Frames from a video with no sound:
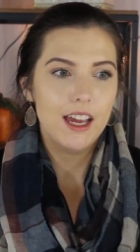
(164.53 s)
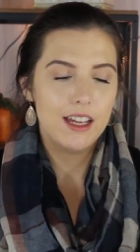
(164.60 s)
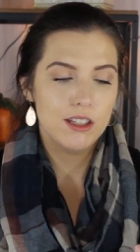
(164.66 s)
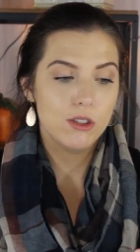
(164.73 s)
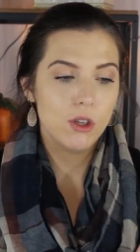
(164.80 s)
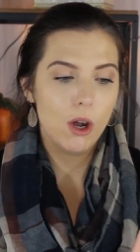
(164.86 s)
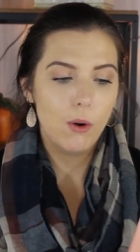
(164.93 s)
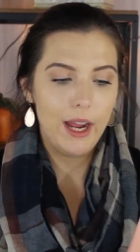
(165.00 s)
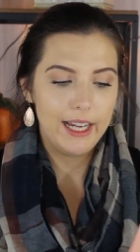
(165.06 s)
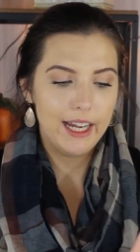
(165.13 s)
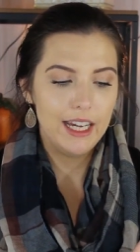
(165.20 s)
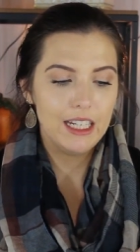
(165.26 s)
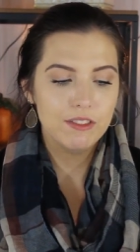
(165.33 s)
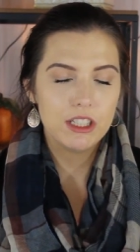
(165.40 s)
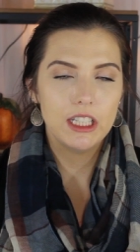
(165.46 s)
And so I
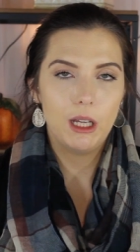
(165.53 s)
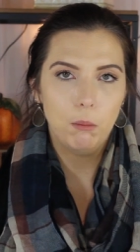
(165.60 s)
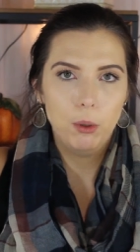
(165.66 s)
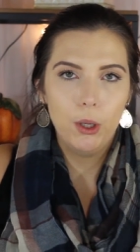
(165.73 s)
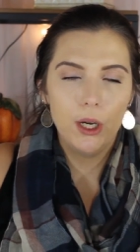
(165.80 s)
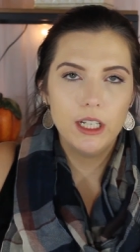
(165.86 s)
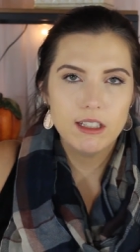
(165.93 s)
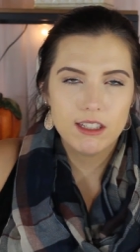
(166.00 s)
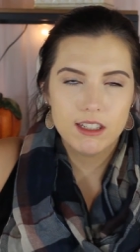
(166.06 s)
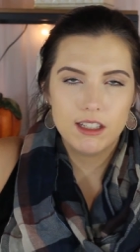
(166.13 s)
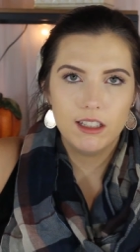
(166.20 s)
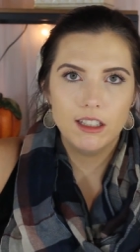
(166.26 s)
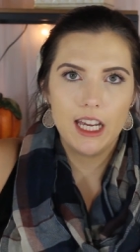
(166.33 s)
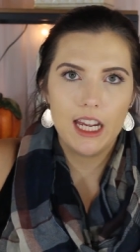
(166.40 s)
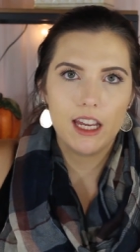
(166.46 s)
kind of have to like put
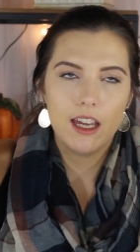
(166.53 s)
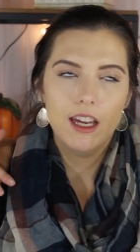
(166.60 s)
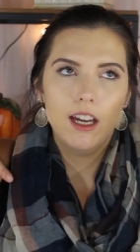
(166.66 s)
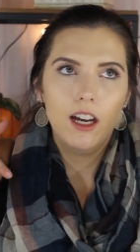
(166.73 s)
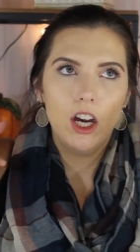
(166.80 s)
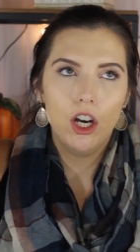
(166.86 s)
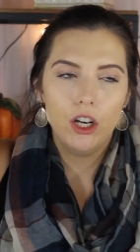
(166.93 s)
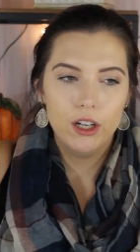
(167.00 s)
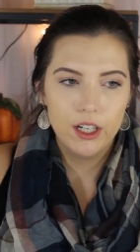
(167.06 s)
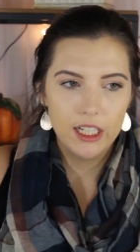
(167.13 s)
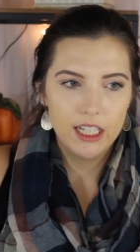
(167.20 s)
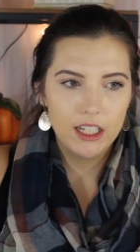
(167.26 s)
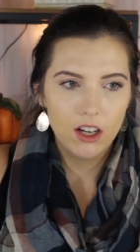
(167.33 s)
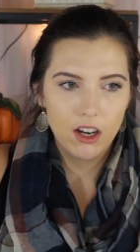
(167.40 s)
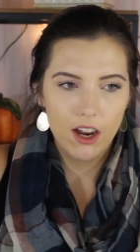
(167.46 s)
like a
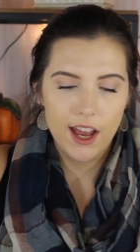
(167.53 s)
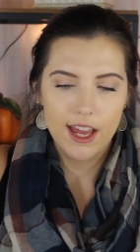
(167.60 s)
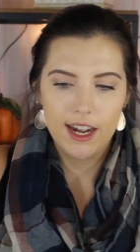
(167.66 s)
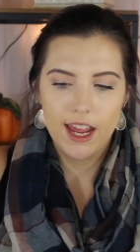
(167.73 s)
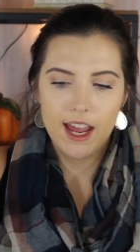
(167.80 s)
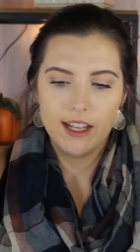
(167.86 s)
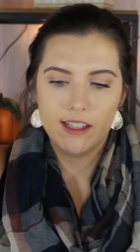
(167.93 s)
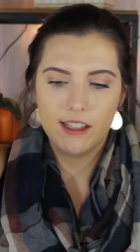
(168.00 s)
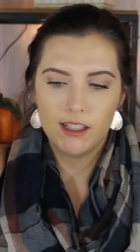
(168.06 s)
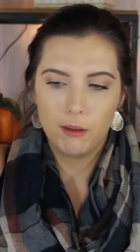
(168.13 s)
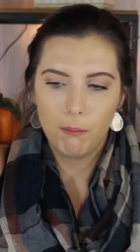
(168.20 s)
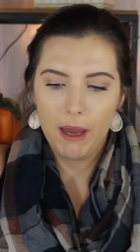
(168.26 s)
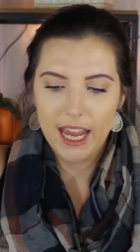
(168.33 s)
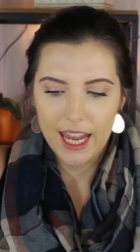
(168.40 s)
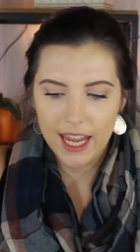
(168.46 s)
hoodie on and
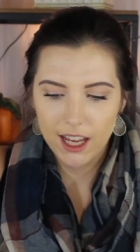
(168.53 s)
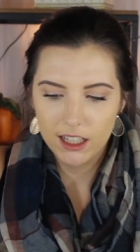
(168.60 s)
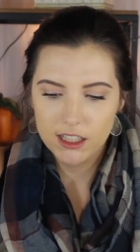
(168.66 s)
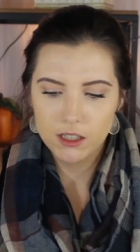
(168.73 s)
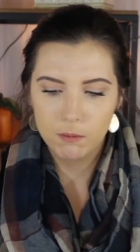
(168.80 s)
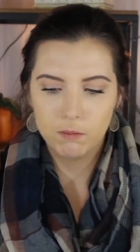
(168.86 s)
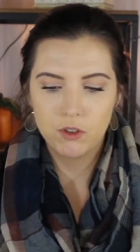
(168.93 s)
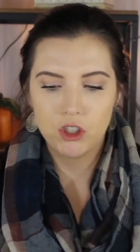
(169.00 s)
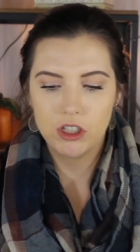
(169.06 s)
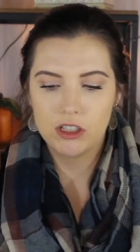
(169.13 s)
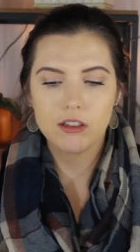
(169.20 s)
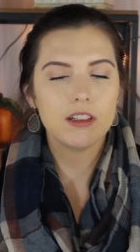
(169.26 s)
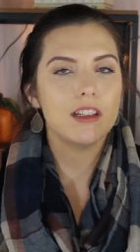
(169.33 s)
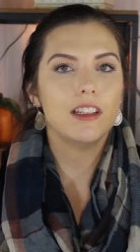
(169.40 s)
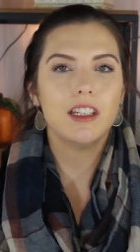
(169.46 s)
some pants
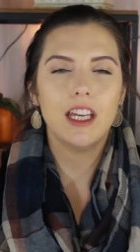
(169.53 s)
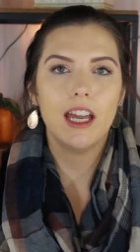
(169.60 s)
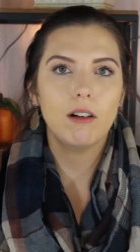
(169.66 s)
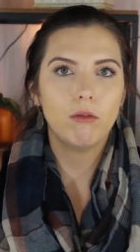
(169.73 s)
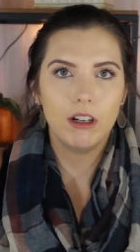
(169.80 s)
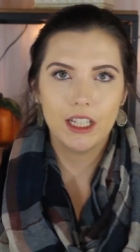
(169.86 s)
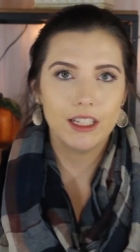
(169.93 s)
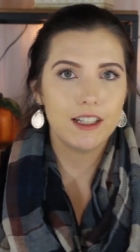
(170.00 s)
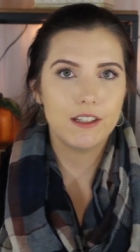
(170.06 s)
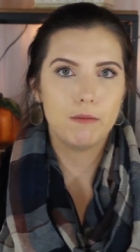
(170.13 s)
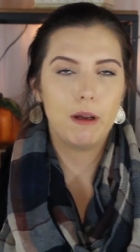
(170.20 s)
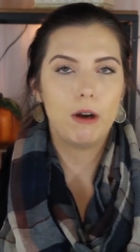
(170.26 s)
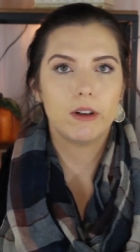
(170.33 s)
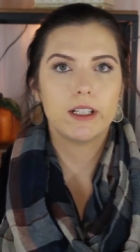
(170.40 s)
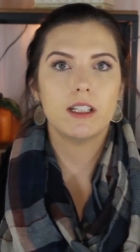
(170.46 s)
just to get rid of the
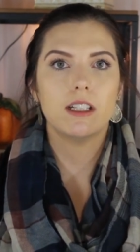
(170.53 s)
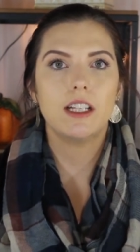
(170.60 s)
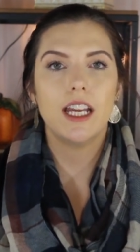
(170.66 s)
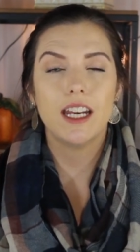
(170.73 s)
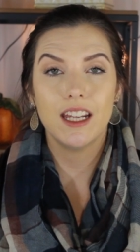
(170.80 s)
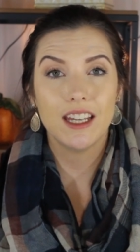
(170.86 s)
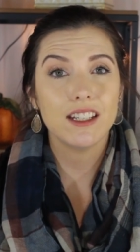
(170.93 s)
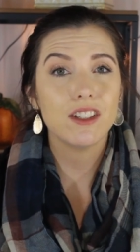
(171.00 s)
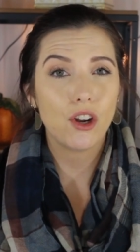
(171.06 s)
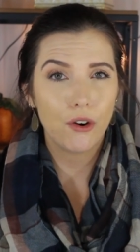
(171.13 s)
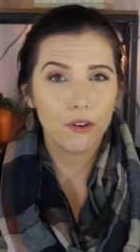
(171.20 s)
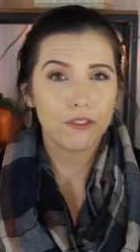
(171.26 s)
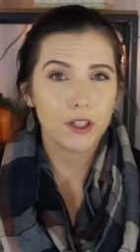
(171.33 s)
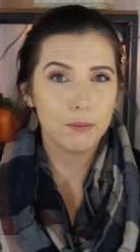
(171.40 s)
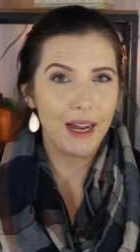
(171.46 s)
smell because it, it is
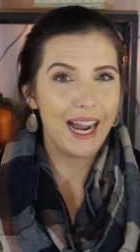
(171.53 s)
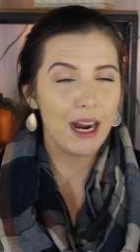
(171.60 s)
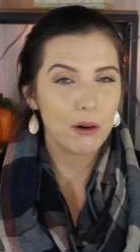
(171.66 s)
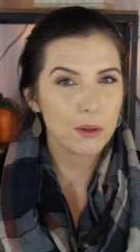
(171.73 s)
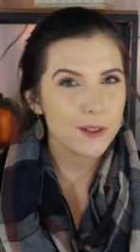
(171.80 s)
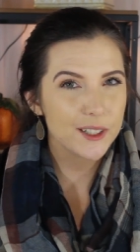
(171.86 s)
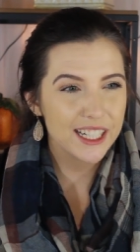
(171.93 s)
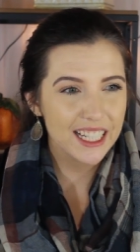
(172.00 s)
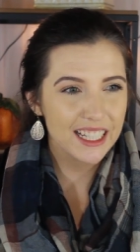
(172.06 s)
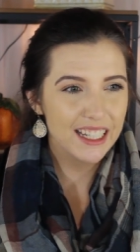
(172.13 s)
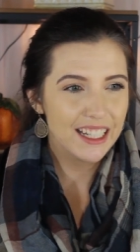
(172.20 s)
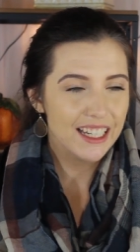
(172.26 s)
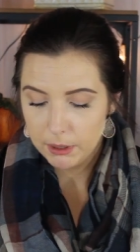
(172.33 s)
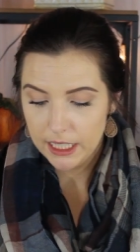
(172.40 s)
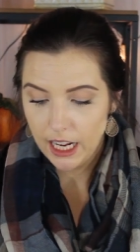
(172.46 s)

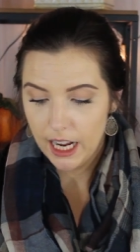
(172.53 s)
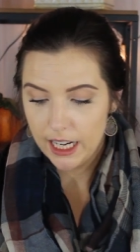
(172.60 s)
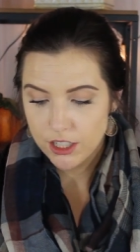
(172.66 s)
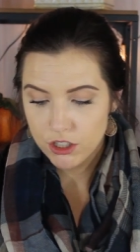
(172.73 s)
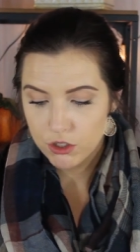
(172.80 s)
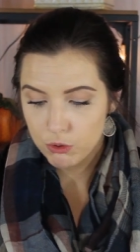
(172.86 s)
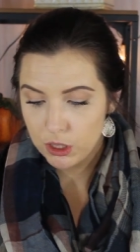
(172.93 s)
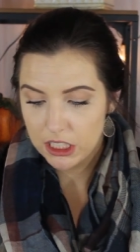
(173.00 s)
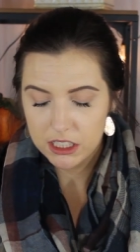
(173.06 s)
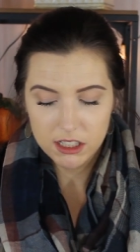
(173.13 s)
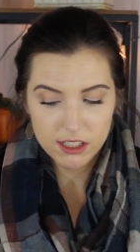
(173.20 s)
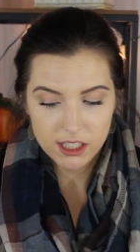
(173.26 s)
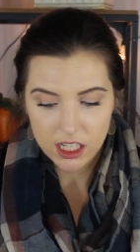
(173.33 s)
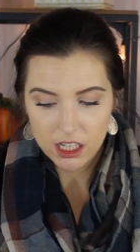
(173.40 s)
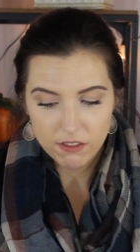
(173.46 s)
overpowering. But I just wanted
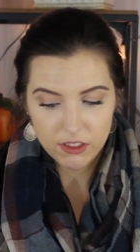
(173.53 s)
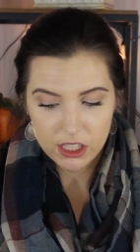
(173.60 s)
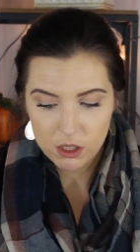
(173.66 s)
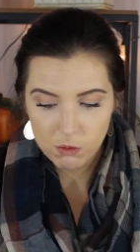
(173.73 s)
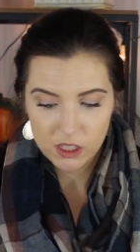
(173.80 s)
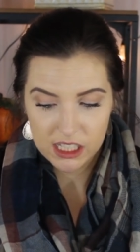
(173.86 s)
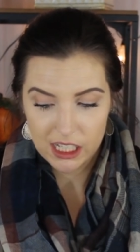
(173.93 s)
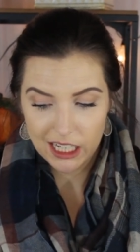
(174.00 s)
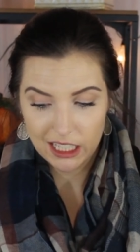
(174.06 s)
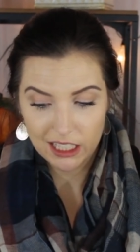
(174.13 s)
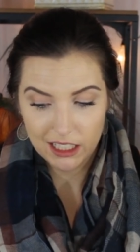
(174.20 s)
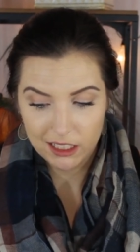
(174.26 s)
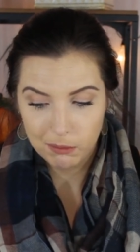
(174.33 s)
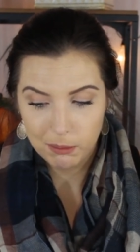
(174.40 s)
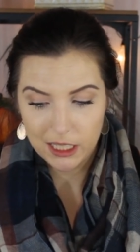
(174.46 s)
to see if this was like
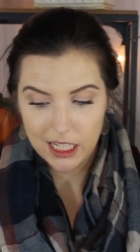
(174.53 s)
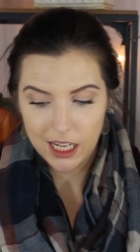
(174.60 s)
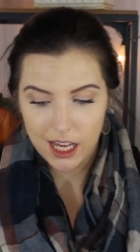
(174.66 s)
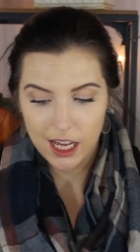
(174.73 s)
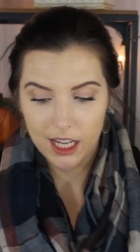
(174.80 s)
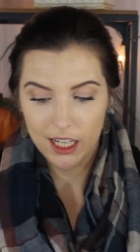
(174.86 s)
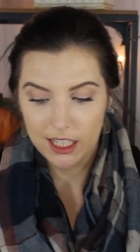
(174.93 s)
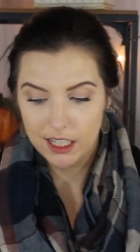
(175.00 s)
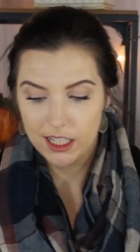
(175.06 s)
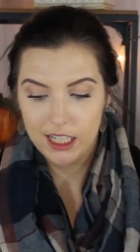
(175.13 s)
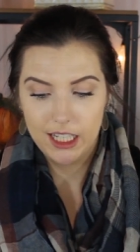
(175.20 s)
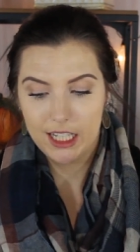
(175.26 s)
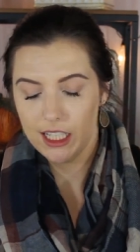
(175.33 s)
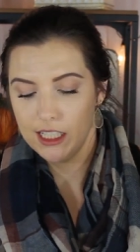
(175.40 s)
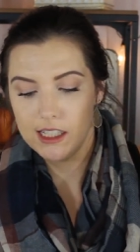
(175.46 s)
gonna be
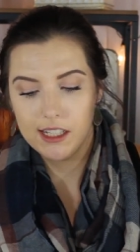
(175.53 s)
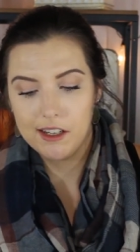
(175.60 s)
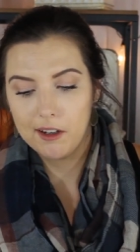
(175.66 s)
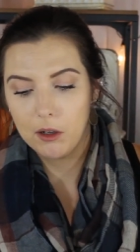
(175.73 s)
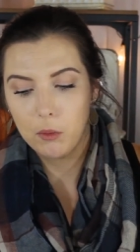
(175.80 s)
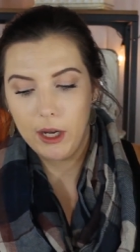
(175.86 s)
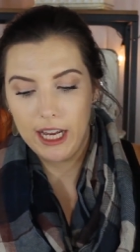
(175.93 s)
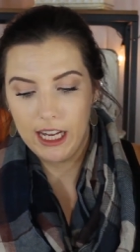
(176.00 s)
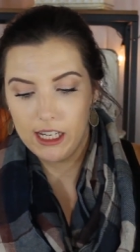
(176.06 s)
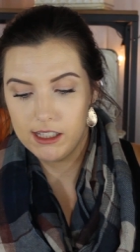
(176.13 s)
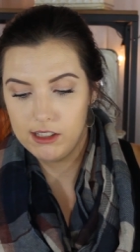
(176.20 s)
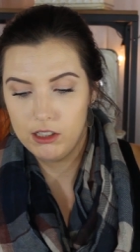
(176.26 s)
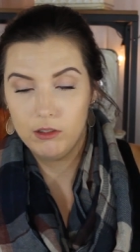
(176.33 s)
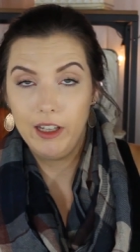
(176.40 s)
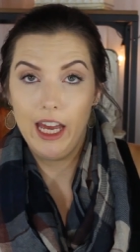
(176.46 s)
a easier way
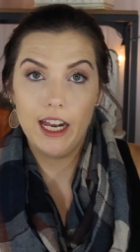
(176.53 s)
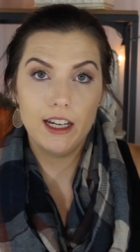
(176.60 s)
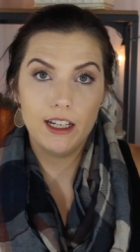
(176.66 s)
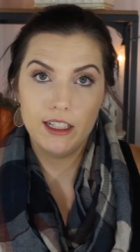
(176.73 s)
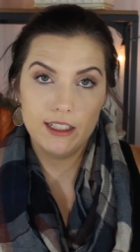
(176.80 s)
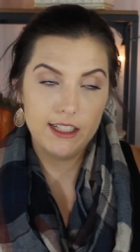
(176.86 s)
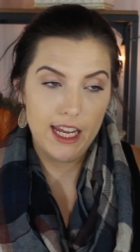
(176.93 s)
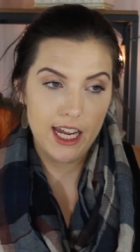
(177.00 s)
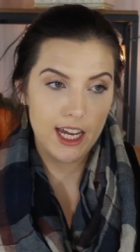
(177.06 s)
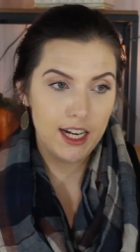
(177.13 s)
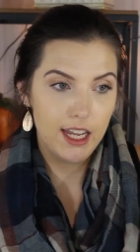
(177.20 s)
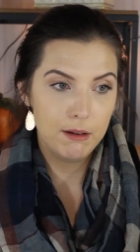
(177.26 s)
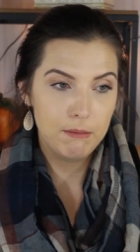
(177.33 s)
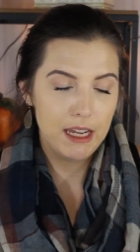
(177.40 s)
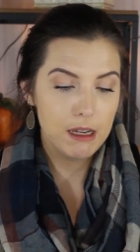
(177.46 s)
to get a
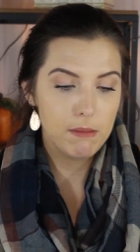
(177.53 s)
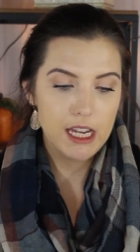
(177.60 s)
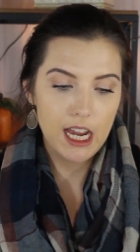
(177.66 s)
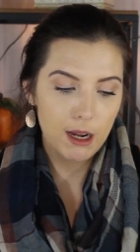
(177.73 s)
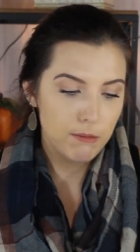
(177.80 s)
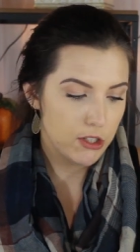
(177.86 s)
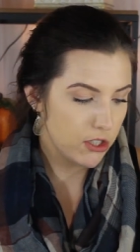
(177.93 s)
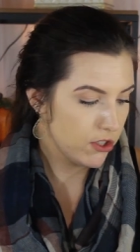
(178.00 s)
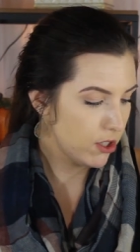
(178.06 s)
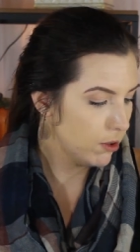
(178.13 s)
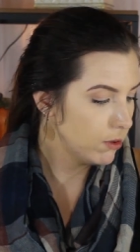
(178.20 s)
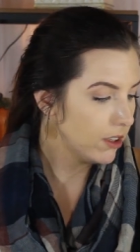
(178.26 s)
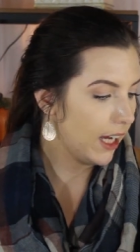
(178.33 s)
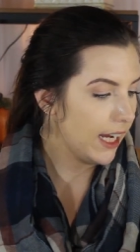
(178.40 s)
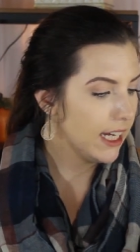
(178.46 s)
tan. And maybe I'm just
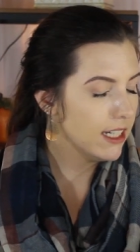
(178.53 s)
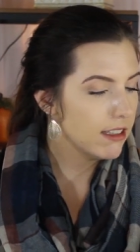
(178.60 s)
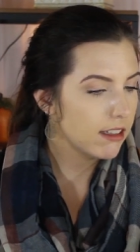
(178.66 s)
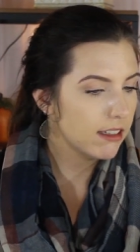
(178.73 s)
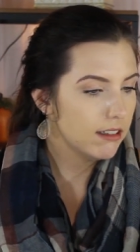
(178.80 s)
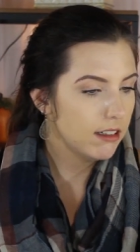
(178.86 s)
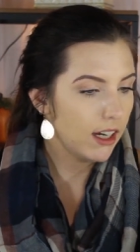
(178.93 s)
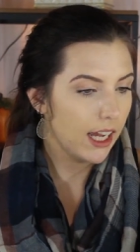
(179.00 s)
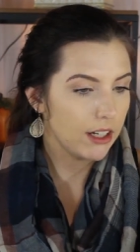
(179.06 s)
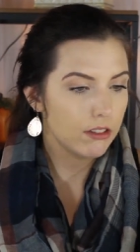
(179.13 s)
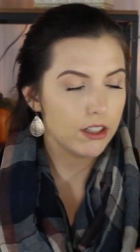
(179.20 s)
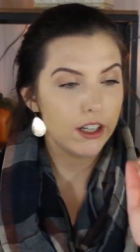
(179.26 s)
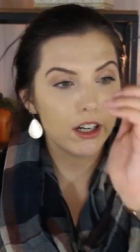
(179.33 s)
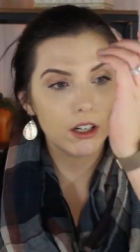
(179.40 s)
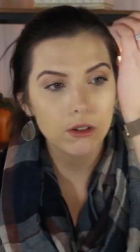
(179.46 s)
too light, I
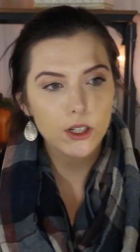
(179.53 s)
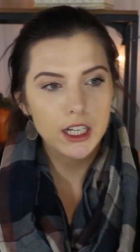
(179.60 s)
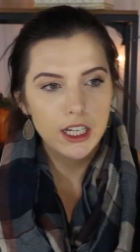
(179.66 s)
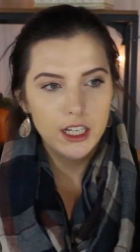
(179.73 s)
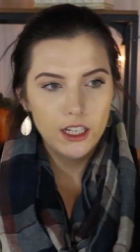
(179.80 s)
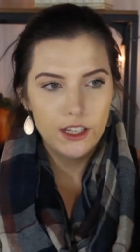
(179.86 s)
don't know.